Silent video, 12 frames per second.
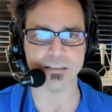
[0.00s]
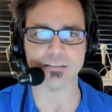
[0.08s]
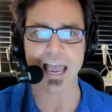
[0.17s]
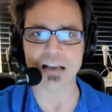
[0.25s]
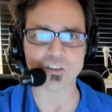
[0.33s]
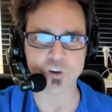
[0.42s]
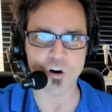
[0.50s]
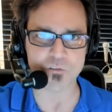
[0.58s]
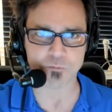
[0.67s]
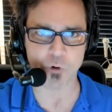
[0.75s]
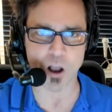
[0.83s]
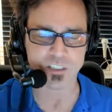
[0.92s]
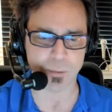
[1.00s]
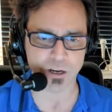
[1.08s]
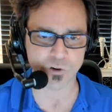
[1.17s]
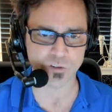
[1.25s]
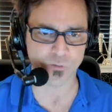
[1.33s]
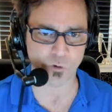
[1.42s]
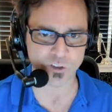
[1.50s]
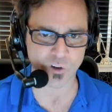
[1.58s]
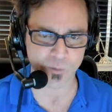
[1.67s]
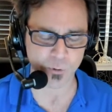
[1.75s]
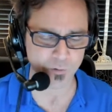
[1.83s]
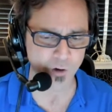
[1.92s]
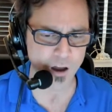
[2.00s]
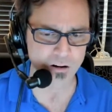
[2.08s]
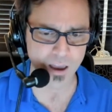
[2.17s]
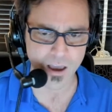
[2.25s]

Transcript: tech service brought to you by Koons Ford Security Boulevard.